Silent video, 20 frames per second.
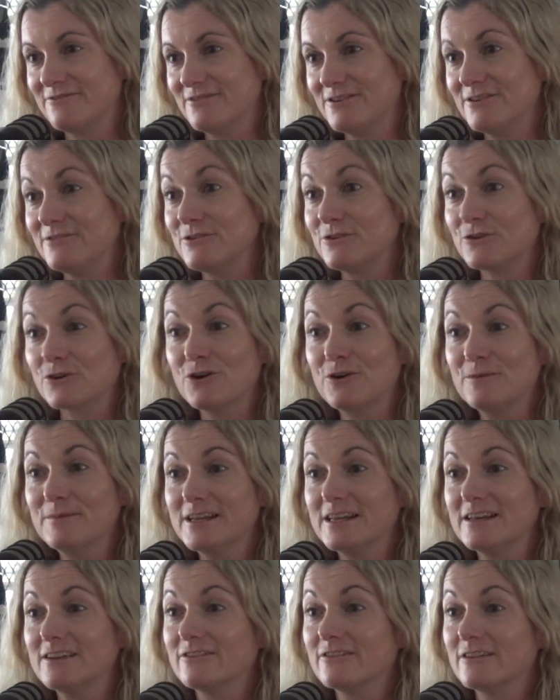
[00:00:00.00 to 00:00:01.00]
of your
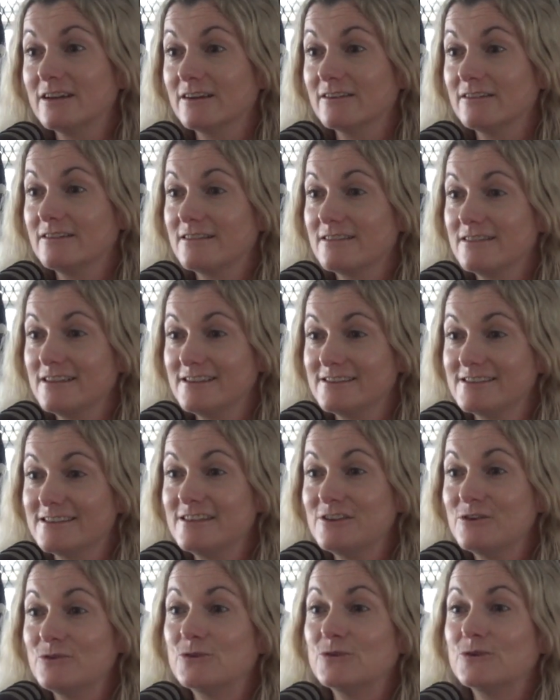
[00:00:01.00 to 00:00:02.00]
comedy career and the things that
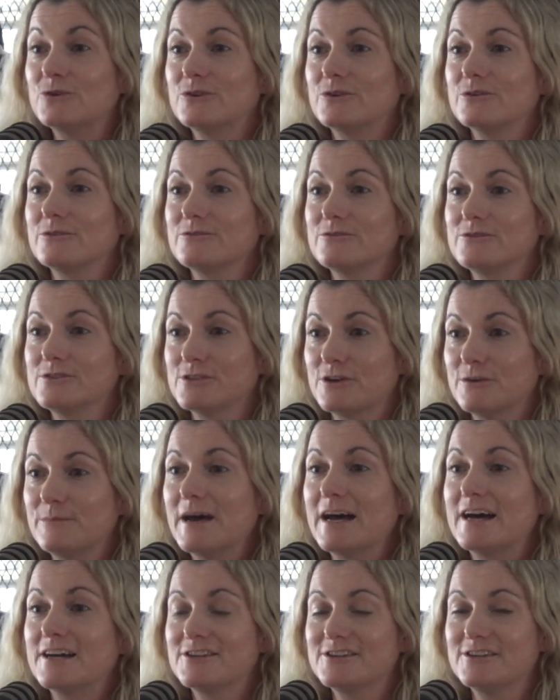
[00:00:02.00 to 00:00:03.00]
you're so
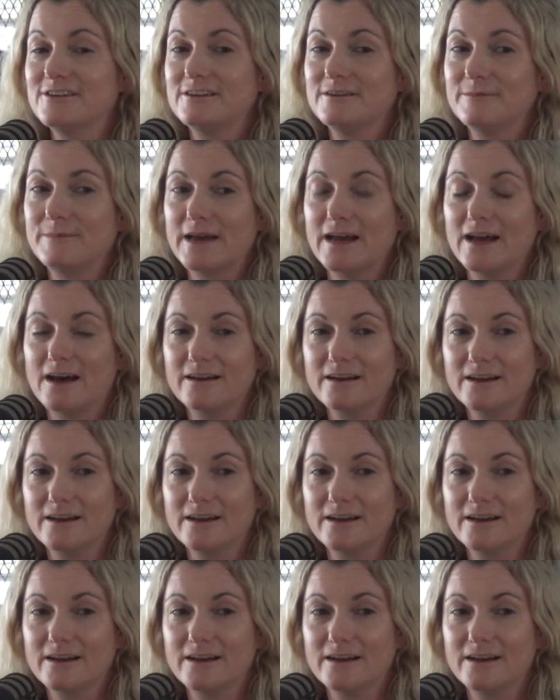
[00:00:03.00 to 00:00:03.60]
passionate about.